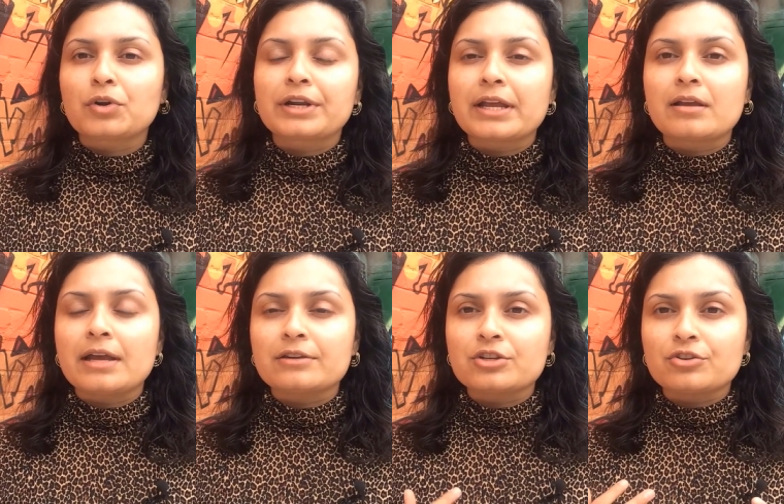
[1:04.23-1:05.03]
morning,
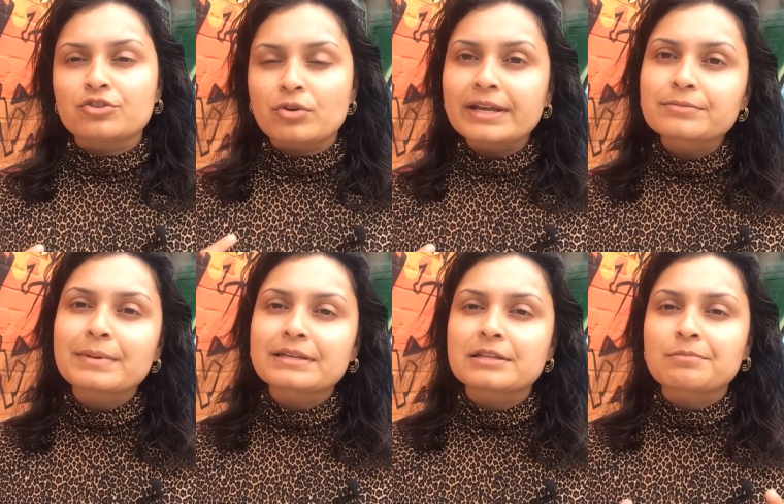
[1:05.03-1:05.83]
and you know, trying
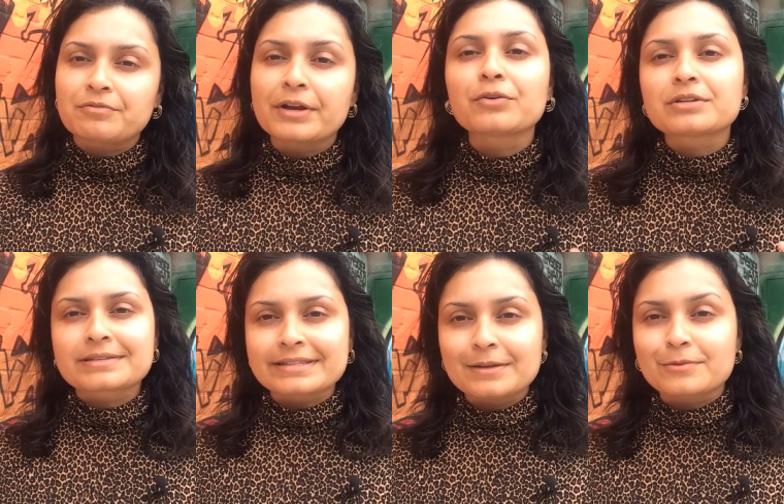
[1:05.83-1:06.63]
to meditate before I go to
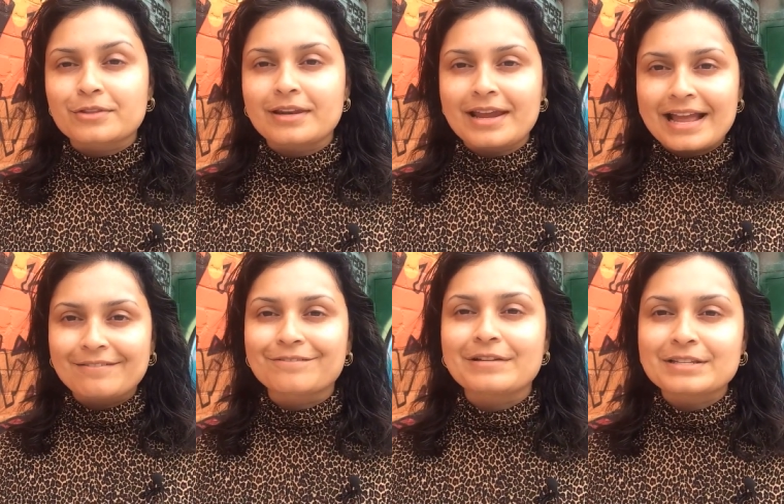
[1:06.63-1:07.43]
sleep so that I
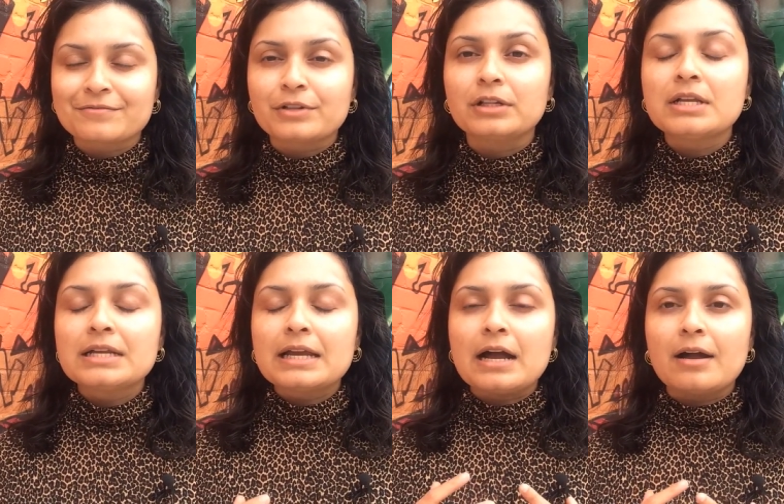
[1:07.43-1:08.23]
have restful,
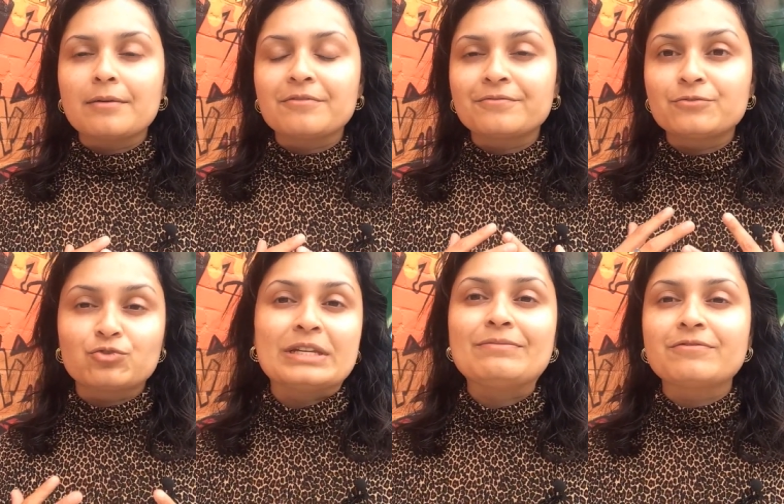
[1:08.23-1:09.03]
uh,
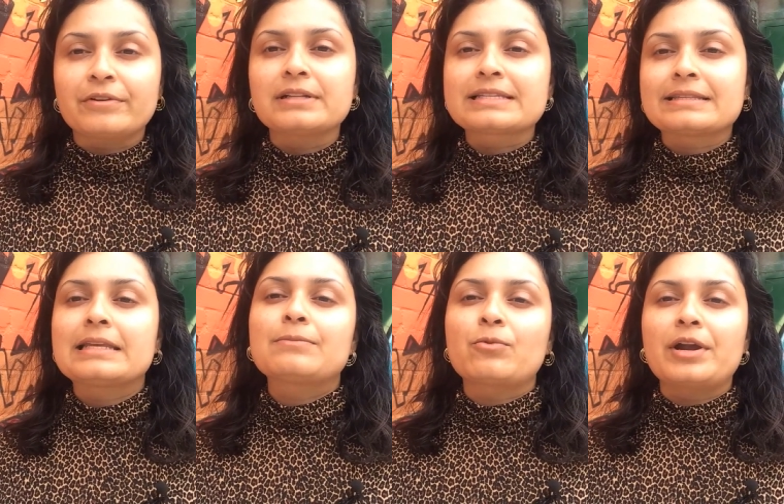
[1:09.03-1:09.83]
dream-filled
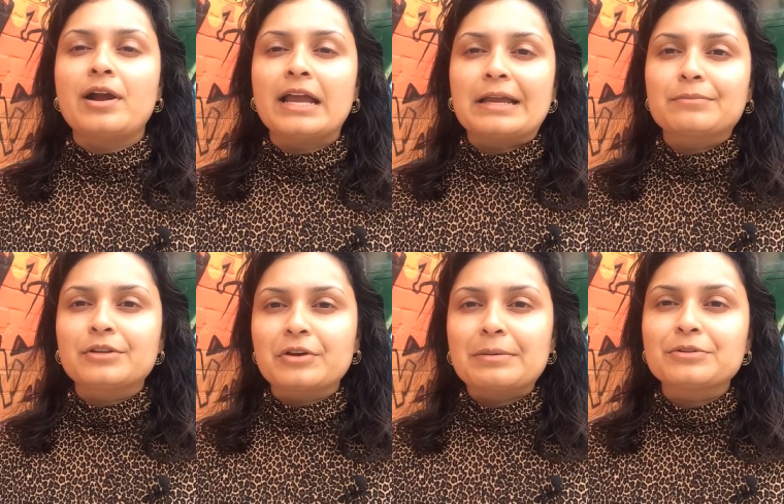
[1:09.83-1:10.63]
sleep where I am,
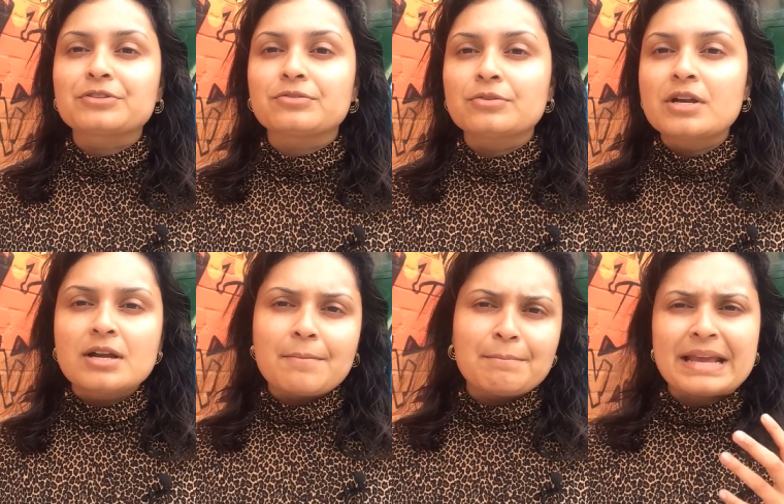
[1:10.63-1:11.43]
you know, able to
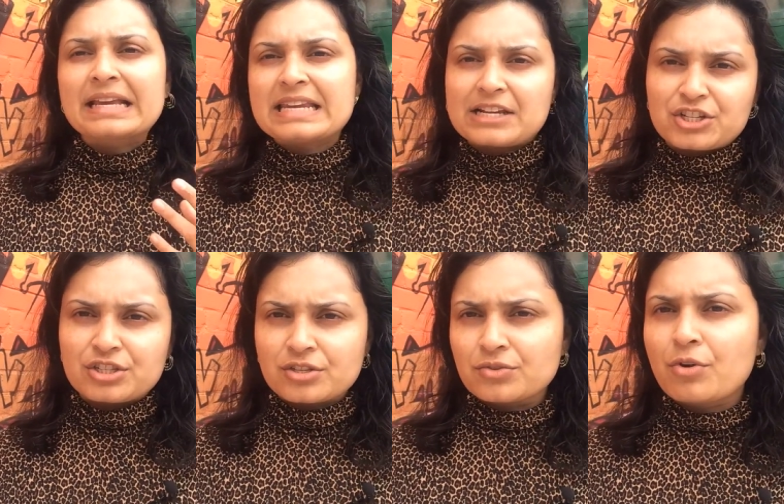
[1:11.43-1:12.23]
make
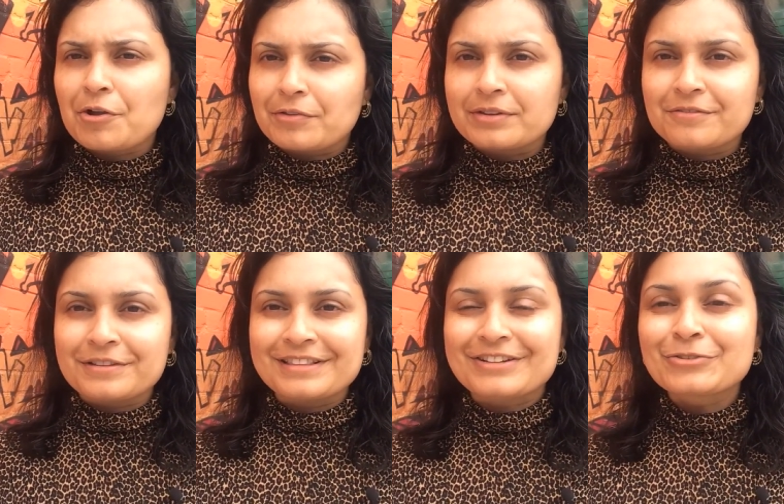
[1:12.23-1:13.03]
connections and do all the
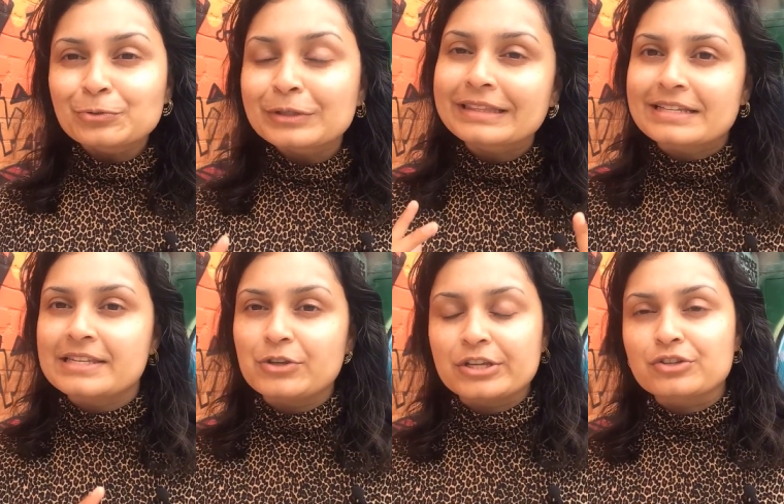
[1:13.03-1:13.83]
different cool
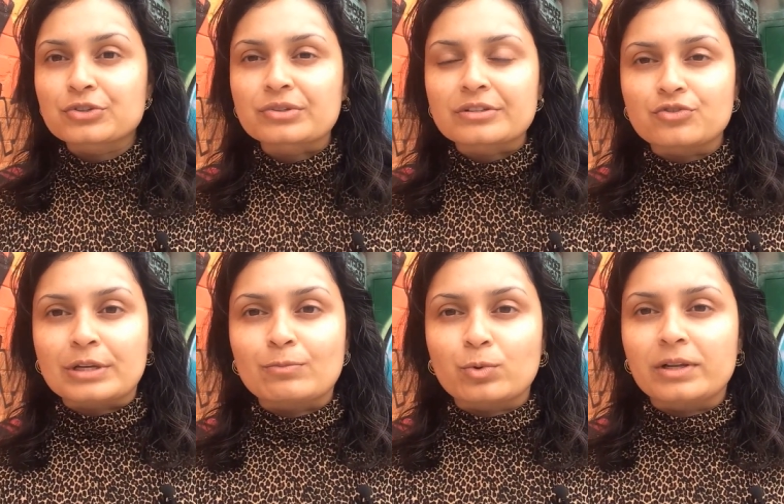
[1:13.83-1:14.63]
things that you can do in a
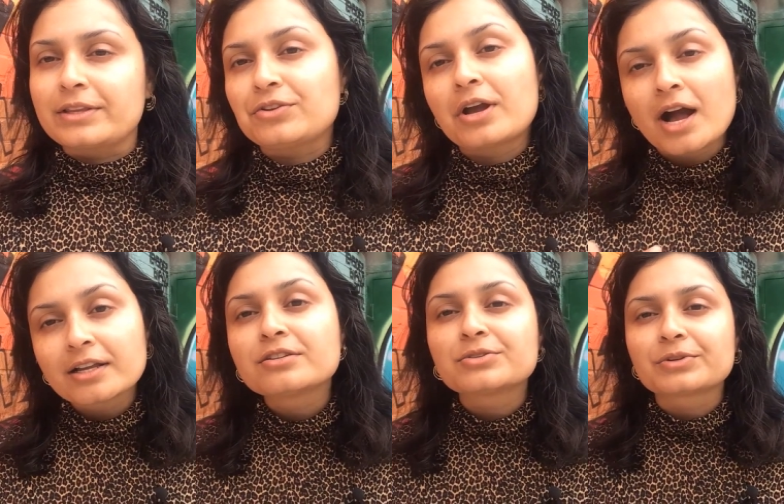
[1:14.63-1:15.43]
dream world that you
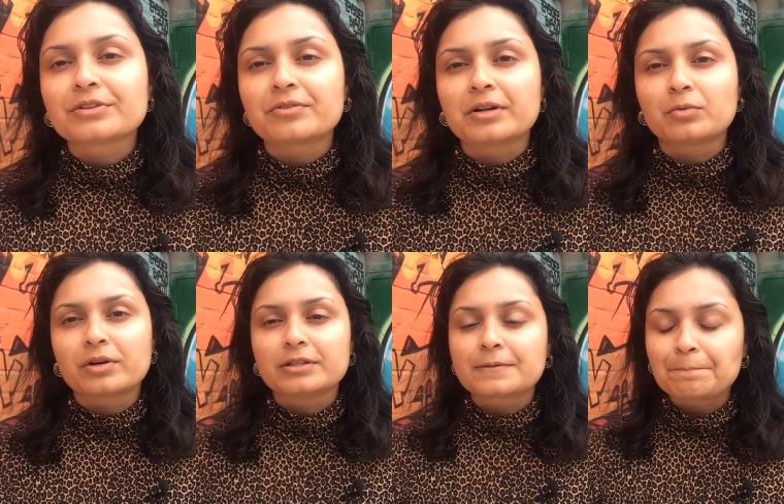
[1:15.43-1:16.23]
can't do in the real
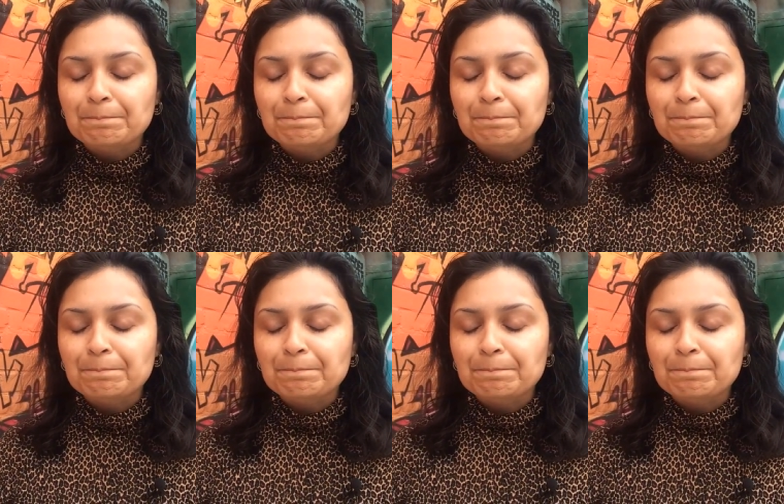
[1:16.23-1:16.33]
world.